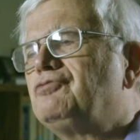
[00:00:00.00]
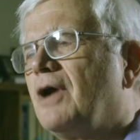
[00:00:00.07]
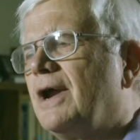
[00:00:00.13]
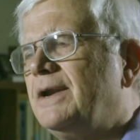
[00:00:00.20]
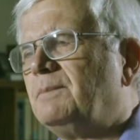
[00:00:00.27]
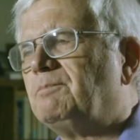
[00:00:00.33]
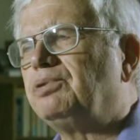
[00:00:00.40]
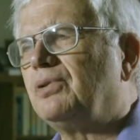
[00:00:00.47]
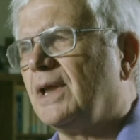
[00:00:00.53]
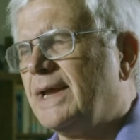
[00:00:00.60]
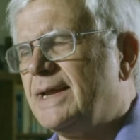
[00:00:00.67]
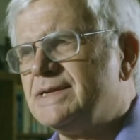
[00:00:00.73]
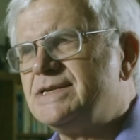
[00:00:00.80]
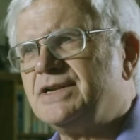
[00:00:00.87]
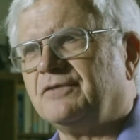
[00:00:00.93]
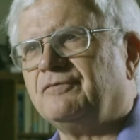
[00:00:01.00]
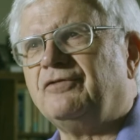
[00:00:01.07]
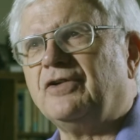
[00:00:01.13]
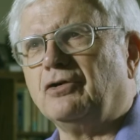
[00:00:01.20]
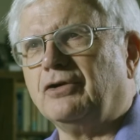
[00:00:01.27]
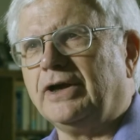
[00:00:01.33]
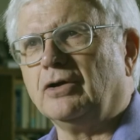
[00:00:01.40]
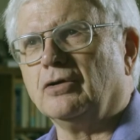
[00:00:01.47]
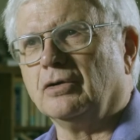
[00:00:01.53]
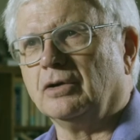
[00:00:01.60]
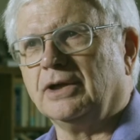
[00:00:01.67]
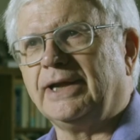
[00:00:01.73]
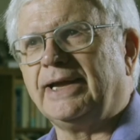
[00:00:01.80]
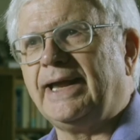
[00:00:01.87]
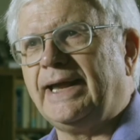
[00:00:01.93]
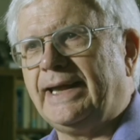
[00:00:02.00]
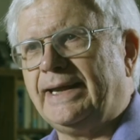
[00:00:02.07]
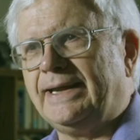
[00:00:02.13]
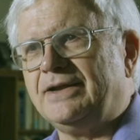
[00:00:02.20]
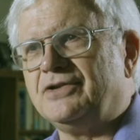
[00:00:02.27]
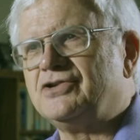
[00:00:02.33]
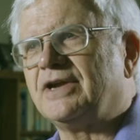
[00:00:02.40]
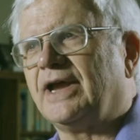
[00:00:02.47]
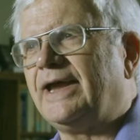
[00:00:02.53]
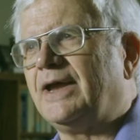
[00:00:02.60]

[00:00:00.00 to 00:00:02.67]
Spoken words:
writing plays at a very early age,